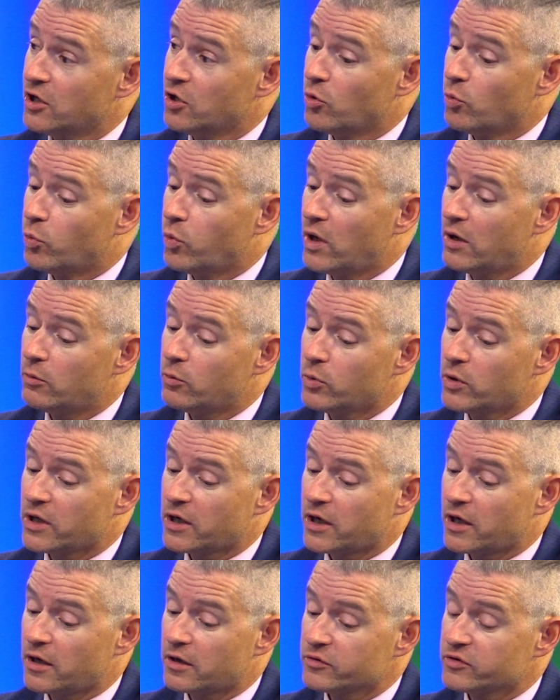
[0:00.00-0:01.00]
what
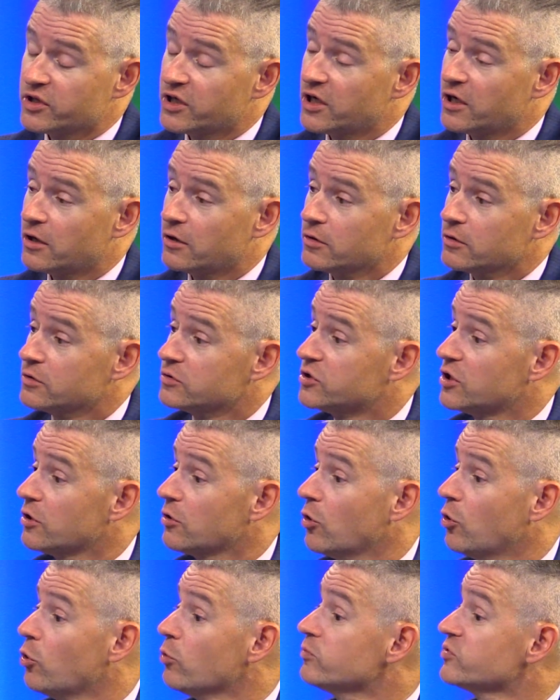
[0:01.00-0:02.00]
were their their
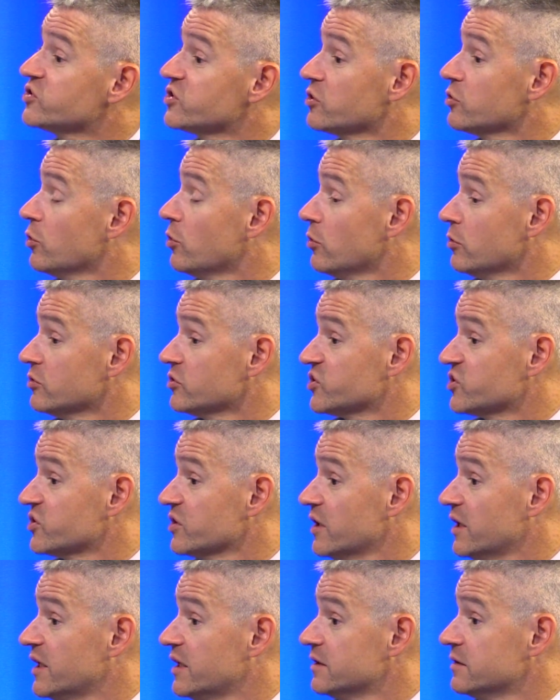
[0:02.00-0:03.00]
hopes and goals
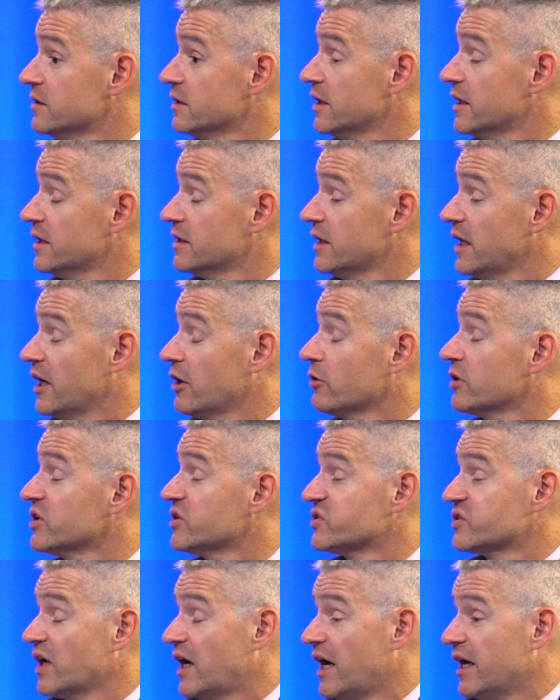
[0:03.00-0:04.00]
and, and
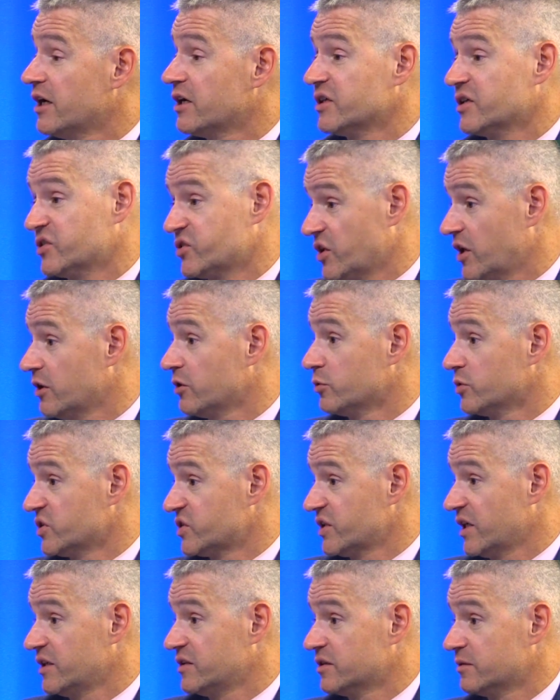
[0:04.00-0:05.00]
areas I, as I always
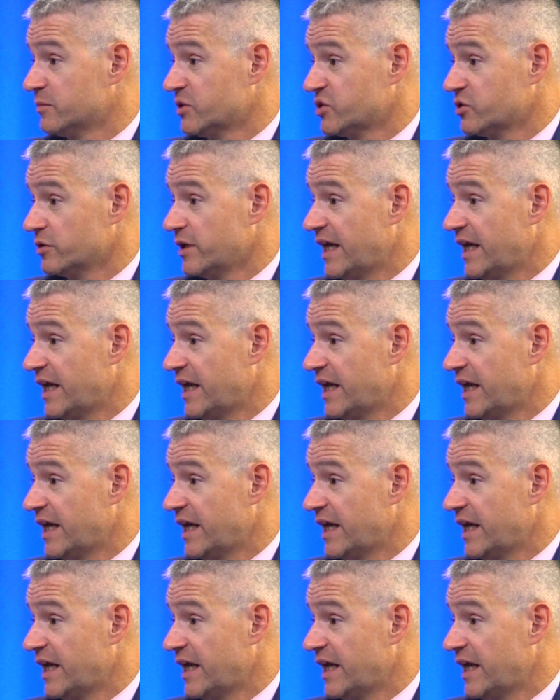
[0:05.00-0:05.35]
say to Mr.